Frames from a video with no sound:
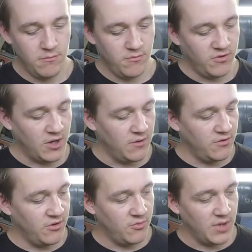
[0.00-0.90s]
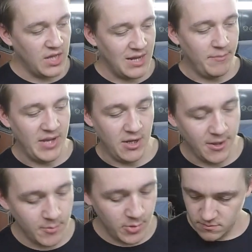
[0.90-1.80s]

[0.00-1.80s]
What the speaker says: So as soon as we get that bent up,